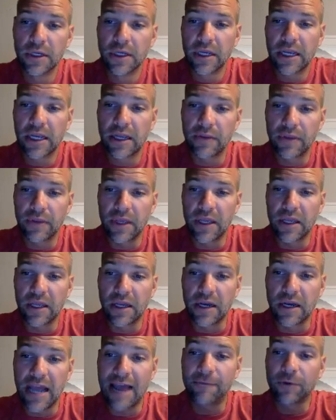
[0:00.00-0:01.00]
And
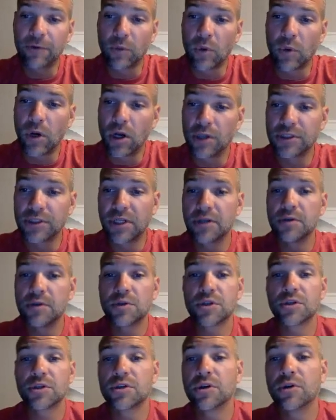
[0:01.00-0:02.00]
then after we're all done, you
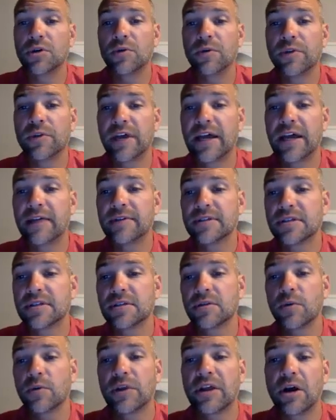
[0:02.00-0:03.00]
should know that this is
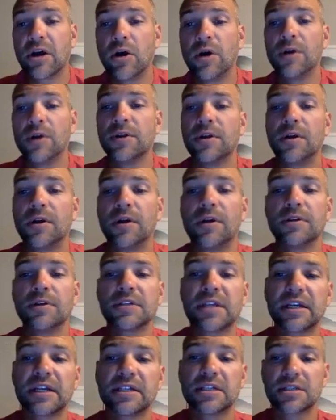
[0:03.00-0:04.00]
the way that all
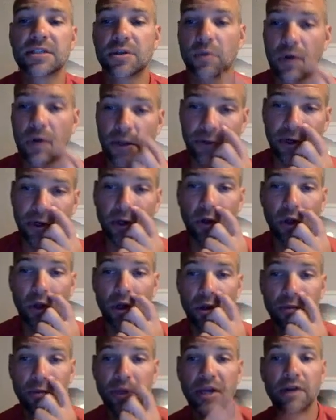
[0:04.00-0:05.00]
scientists around the
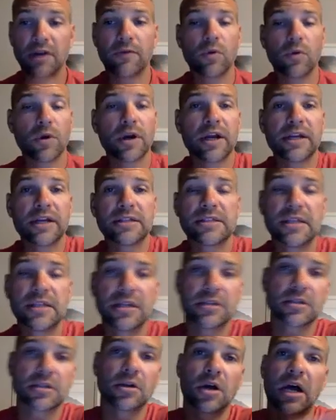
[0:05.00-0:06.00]
globe kind of organize
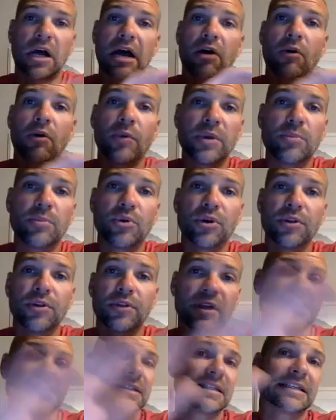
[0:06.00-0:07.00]
things and how we put
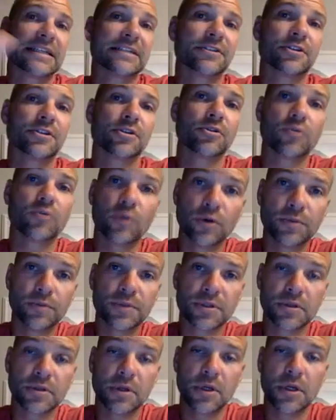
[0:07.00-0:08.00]
things into
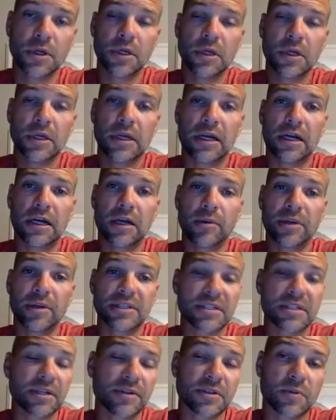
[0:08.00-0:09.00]
groups. And it's
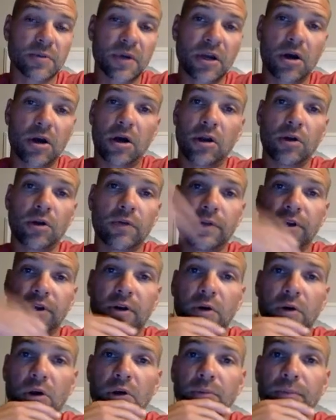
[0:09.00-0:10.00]
done this way all over the
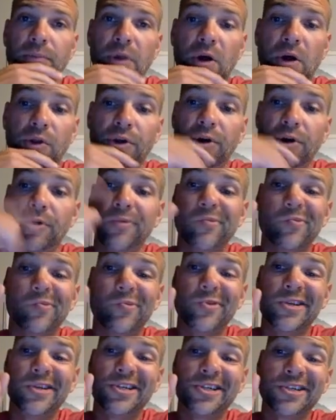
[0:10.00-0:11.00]
globe. Although
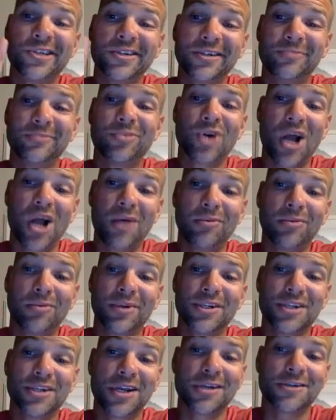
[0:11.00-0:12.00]
we should probably
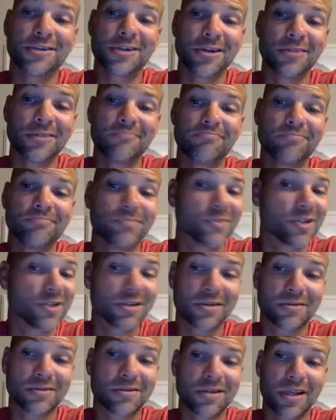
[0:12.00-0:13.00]
change it. Just
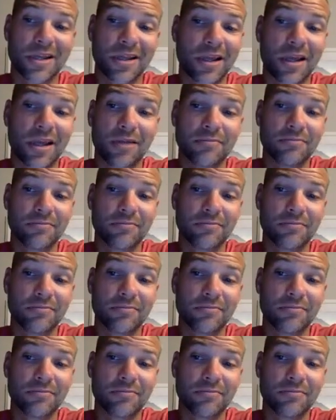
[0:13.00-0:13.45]
going to say that.